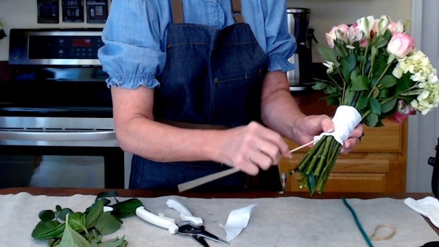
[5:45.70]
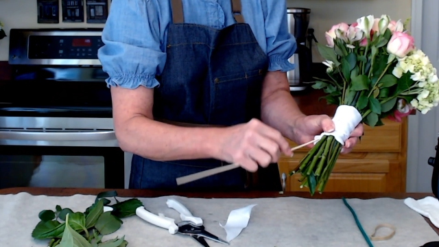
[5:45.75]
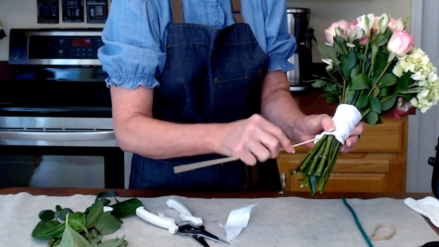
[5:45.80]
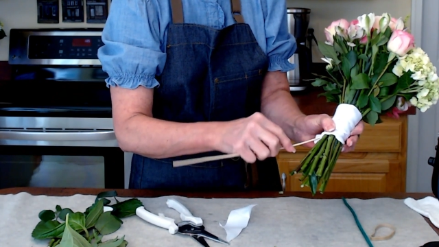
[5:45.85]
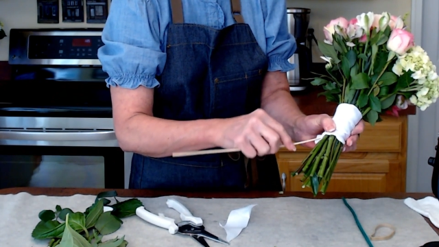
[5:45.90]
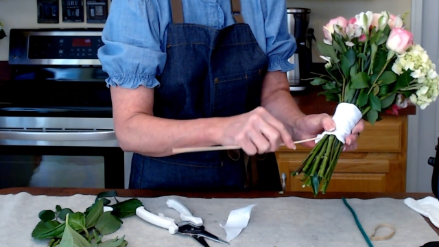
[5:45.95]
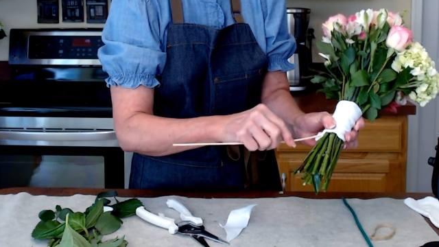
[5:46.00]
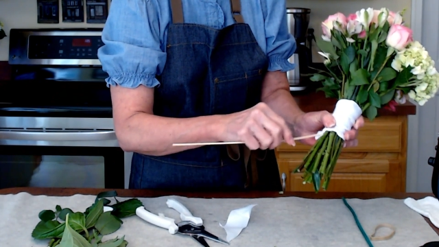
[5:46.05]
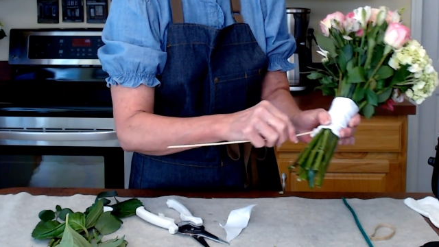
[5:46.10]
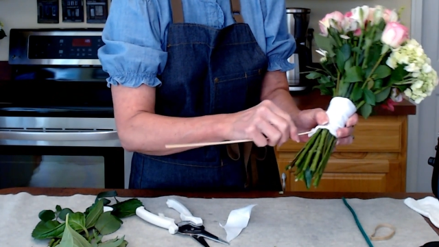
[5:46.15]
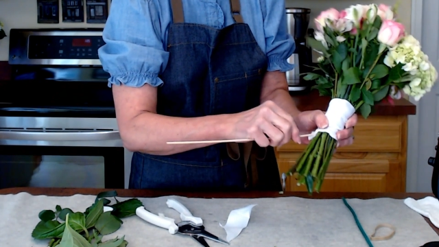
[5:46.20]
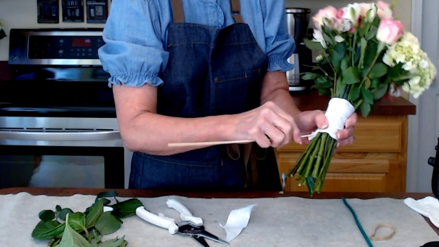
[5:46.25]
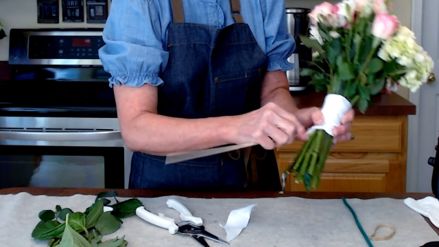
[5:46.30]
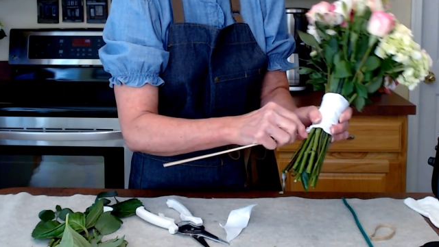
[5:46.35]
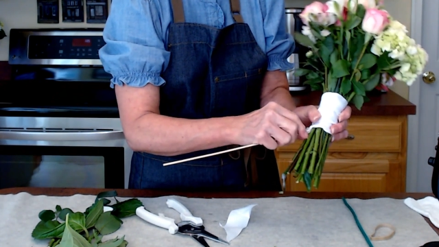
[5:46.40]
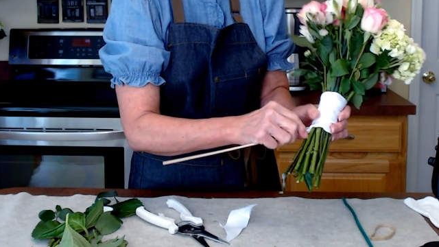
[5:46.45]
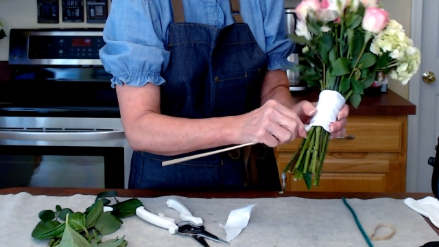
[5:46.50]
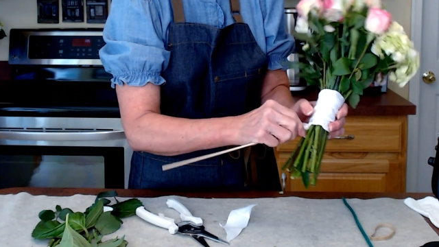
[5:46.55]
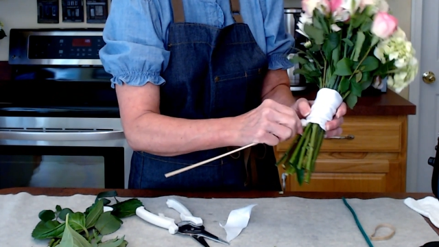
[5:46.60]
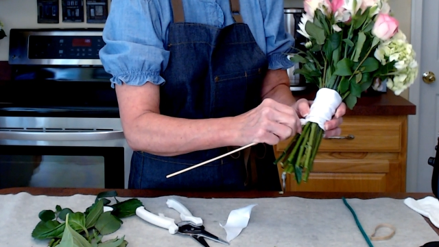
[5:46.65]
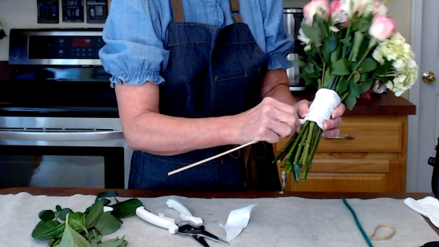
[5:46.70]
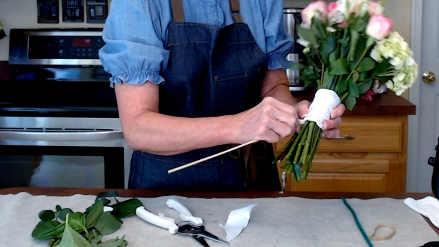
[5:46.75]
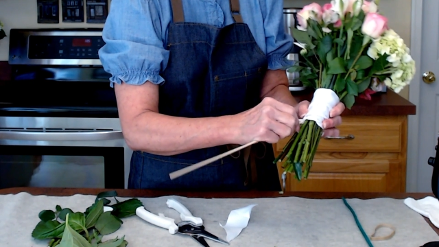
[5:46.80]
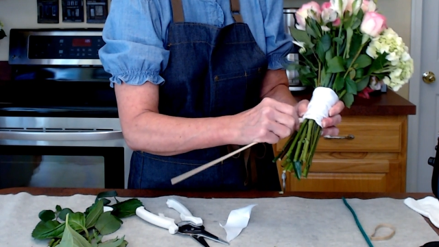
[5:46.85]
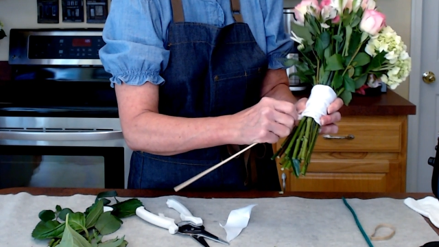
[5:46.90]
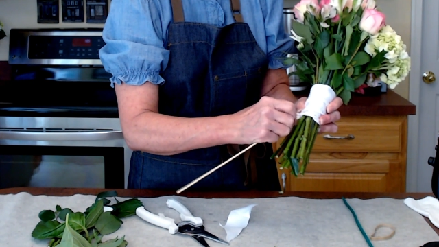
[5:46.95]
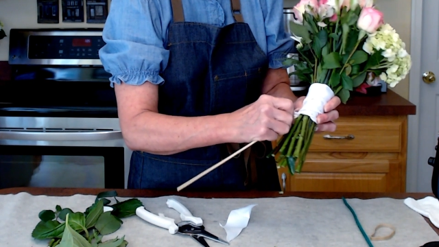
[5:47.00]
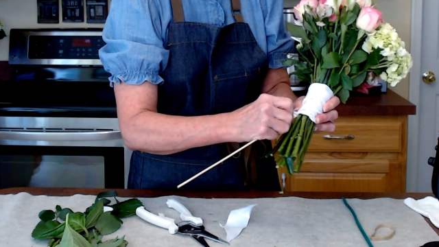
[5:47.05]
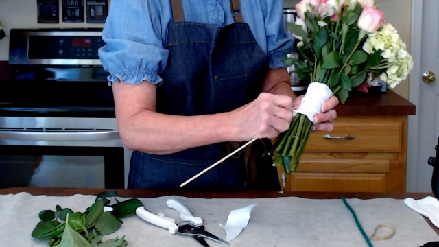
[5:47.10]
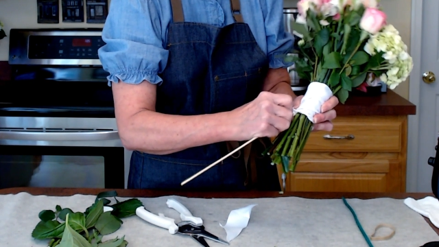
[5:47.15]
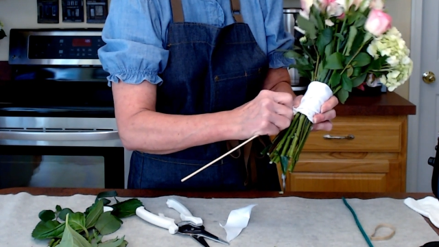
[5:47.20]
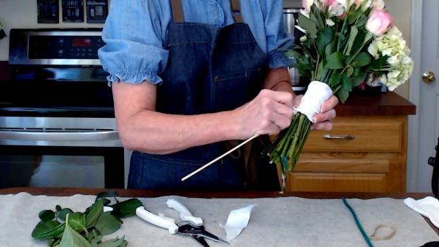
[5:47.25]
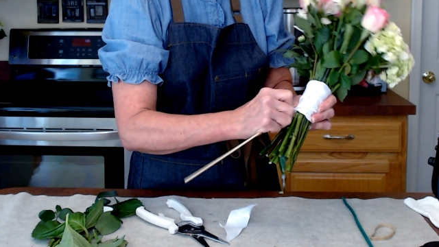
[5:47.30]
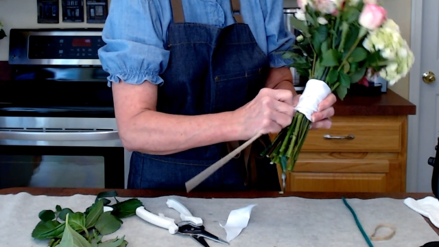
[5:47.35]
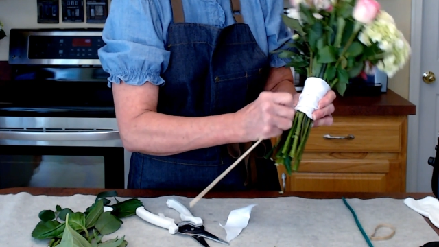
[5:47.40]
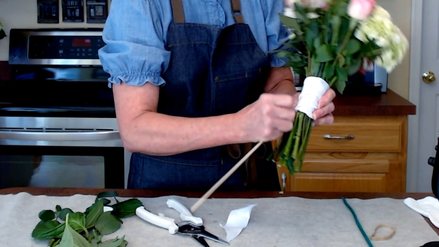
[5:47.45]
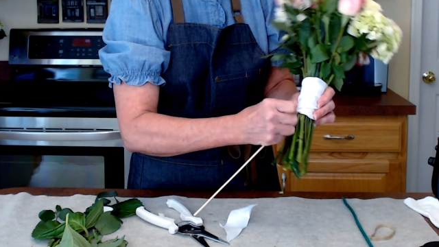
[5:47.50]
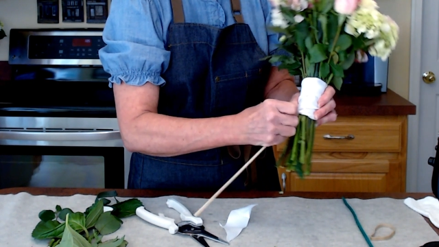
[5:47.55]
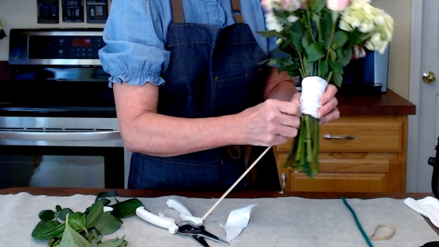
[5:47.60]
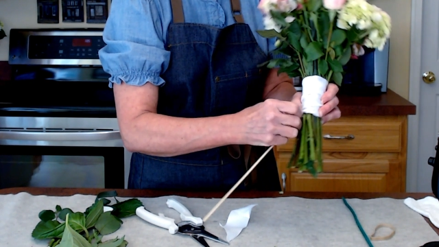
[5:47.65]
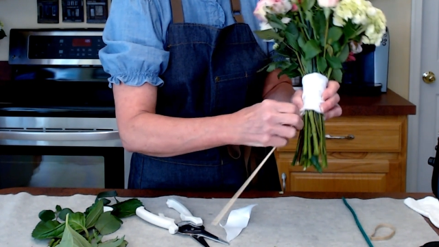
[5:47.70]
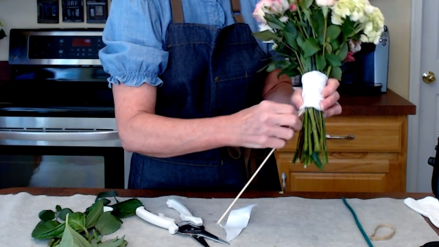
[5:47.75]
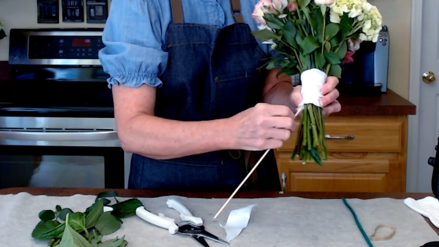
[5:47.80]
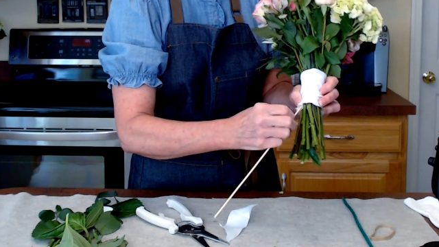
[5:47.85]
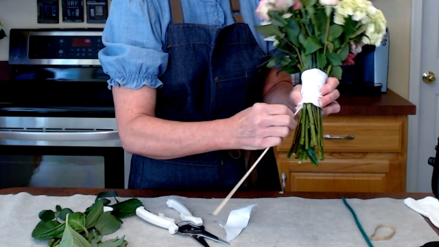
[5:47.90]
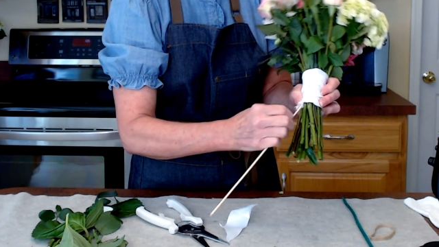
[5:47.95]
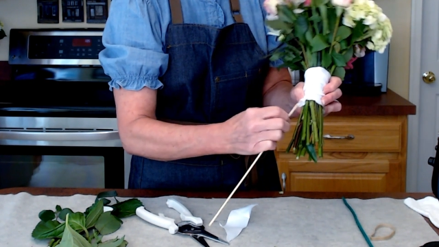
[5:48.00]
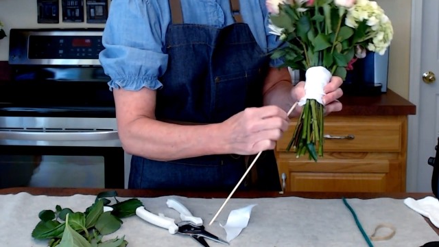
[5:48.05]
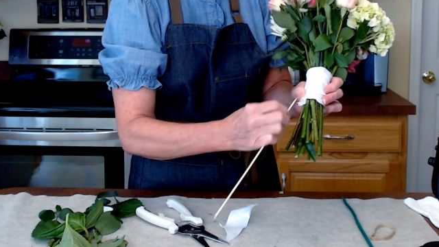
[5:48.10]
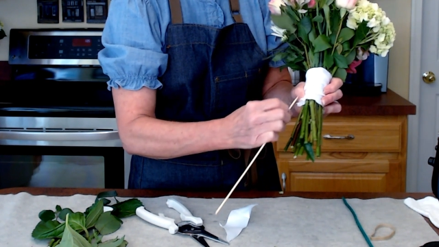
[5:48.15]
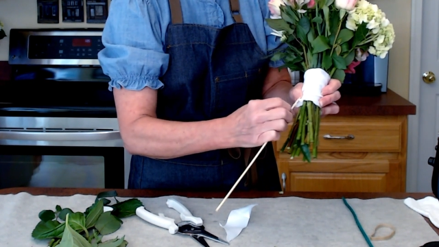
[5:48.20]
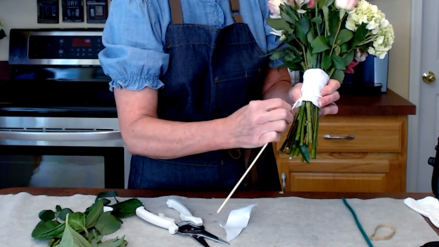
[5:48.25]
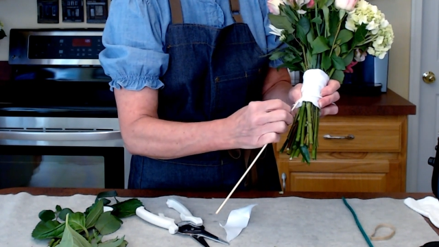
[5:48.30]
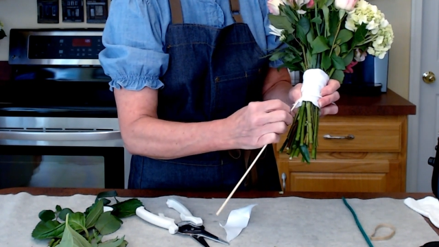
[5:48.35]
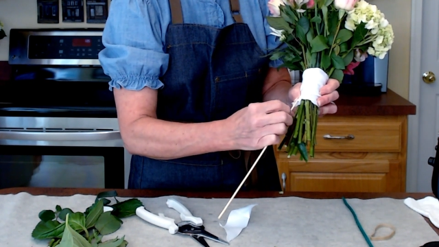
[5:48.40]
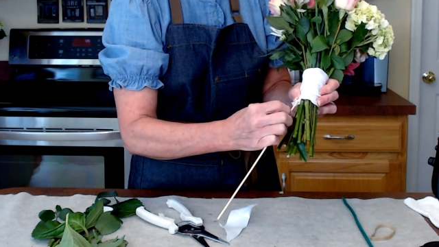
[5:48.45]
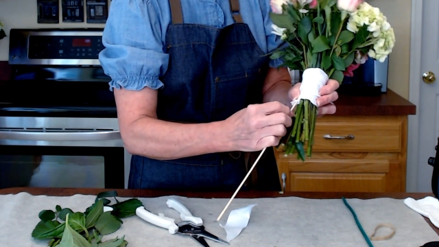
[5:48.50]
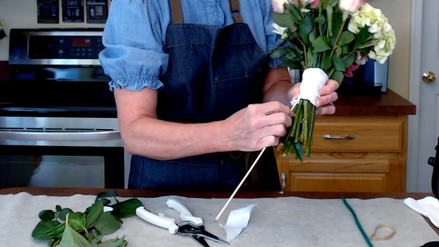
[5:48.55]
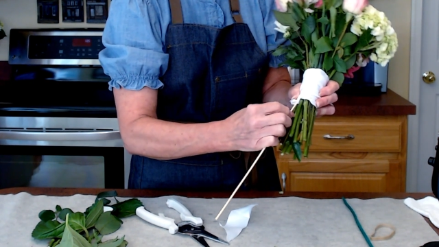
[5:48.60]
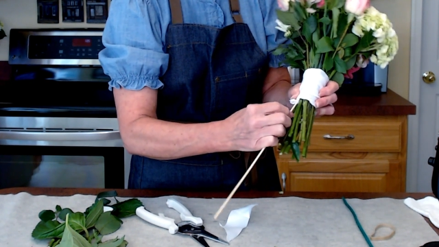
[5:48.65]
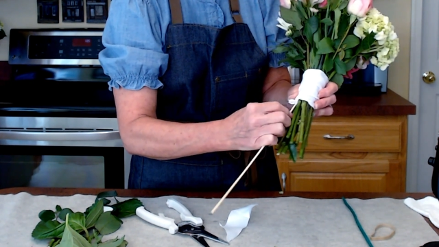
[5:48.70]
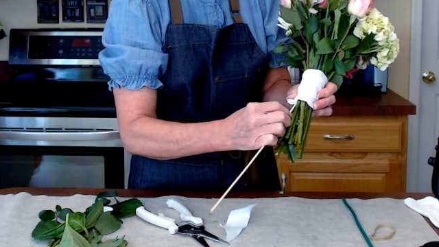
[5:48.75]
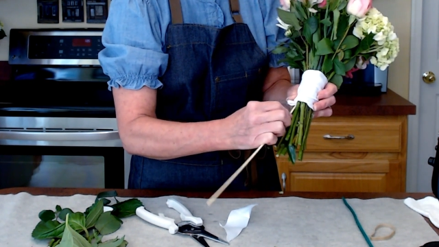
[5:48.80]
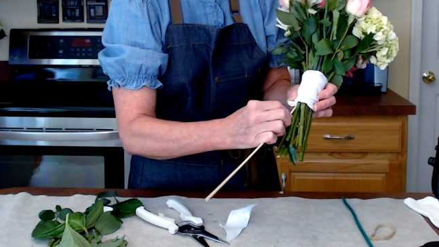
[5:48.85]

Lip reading: [unreadable: no face in view]